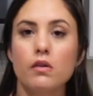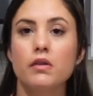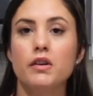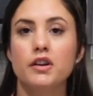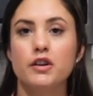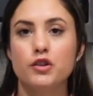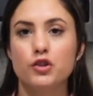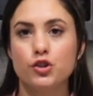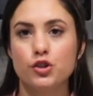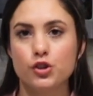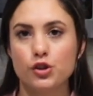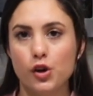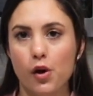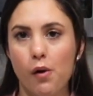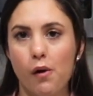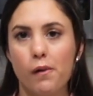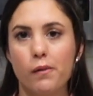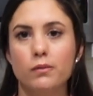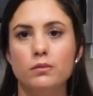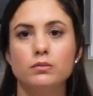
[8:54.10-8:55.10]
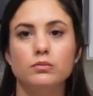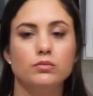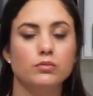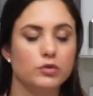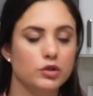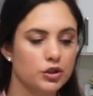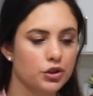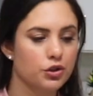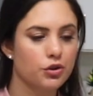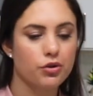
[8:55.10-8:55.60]
It is so
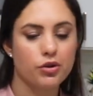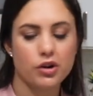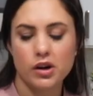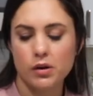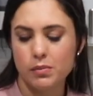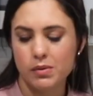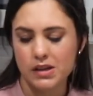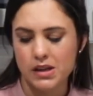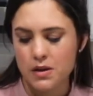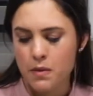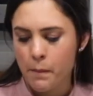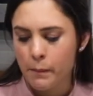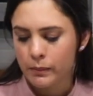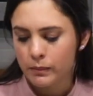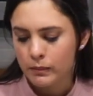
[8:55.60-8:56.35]
incredibly